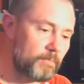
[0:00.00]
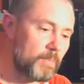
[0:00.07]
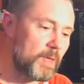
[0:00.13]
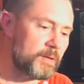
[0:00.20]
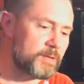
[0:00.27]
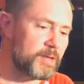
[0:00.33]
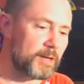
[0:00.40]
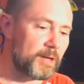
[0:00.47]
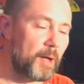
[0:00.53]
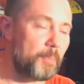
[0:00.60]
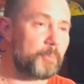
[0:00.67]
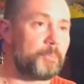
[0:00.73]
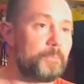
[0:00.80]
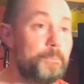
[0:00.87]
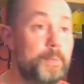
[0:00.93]
Still a couple
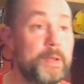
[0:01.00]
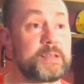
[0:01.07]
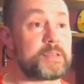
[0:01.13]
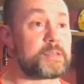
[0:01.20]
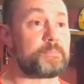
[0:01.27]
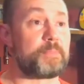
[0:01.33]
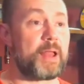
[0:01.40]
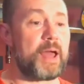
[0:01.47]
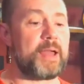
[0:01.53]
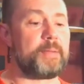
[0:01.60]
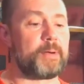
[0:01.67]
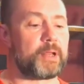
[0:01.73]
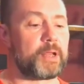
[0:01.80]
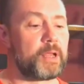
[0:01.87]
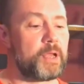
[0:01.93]
of pieces in play,
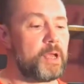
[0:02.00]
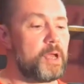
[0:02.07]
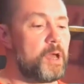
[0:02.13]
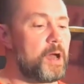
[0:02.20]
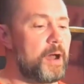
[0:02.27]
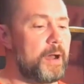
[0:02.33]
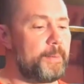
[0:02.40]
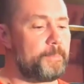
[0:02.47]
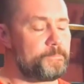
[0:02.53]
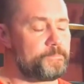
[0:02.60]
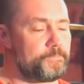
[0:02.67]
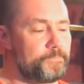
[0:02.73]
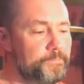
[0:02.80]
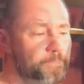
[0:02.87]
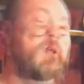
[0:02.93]
but
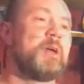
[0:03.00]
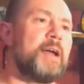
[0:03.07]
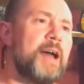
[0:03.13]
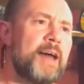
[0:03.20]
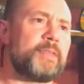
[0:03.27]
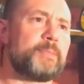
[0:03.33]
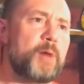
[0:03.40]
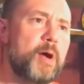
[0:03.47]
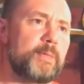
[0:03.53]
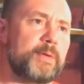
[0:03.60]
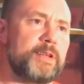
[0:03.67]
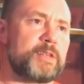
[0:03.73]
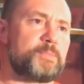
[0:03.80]
at the moment it's